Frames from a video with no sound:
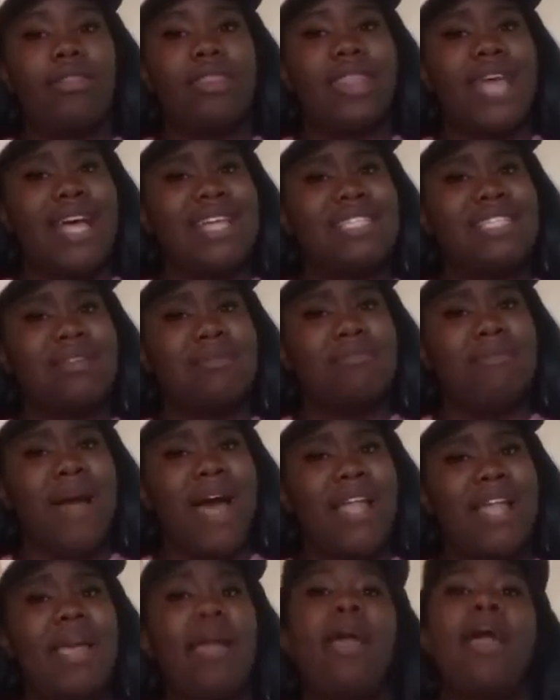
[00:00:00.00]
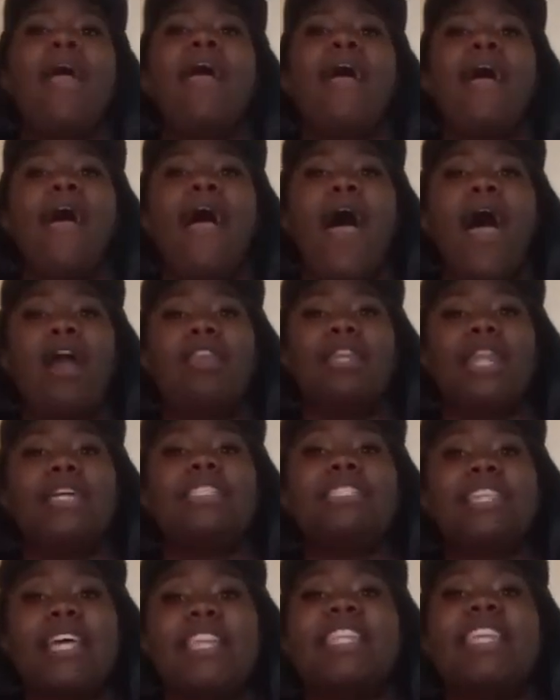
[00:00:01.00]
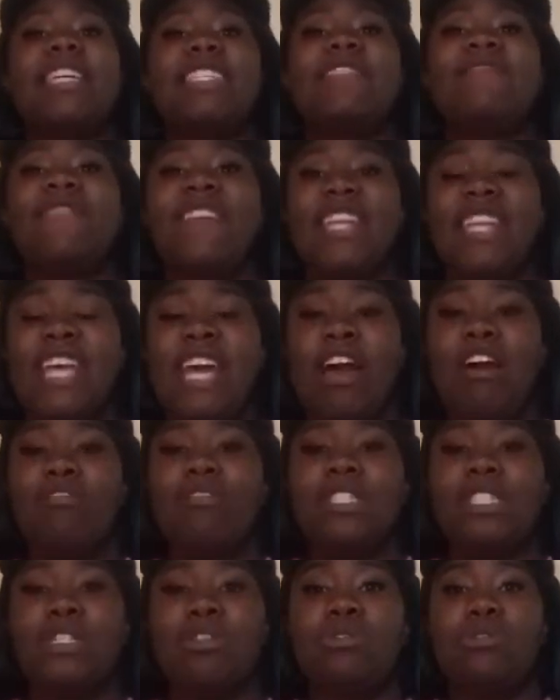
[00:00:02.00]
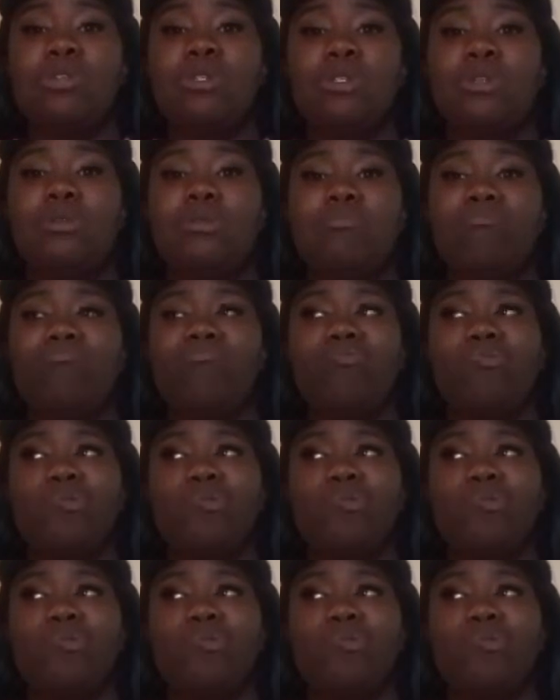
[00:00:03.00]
that's about it. Let's get this video to